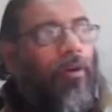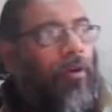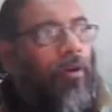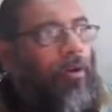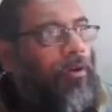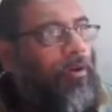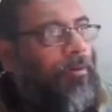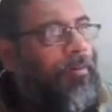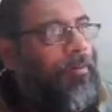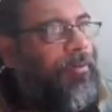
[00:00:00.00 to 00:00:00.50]

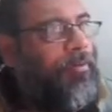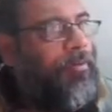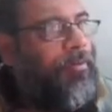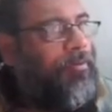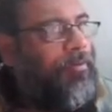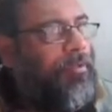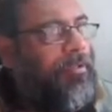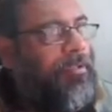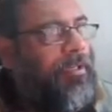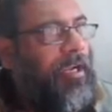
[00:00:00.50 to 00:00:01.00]
all of
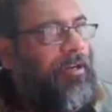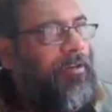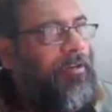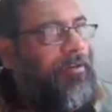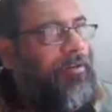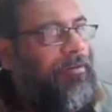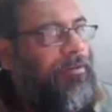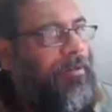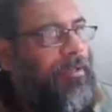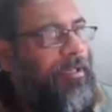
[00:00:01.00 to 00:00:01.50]
you try
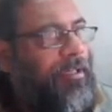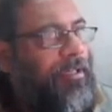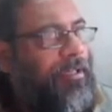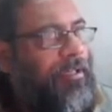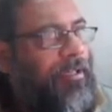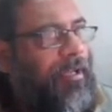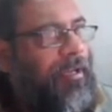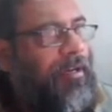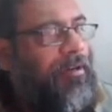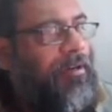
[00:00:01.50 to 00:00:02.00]
to
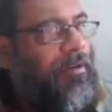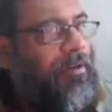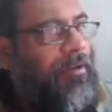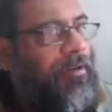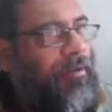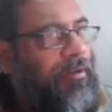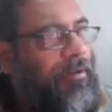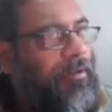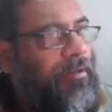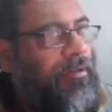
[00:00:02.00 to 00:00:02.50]
install
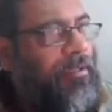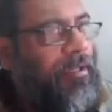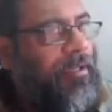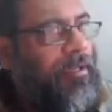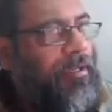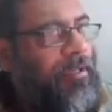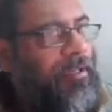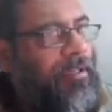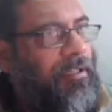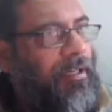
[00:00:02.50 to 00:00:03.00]
on a
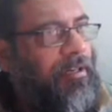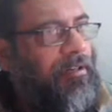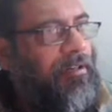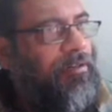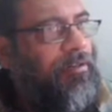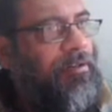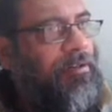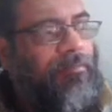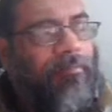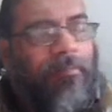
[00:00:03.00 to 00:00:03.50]
single
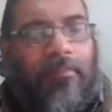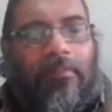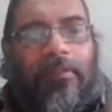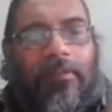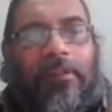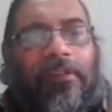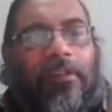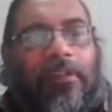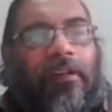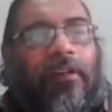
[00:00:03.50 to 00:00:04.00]

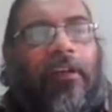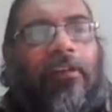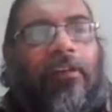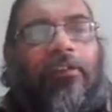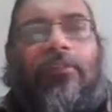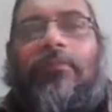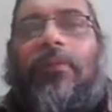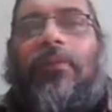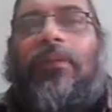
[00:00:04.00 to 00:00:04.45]
standalone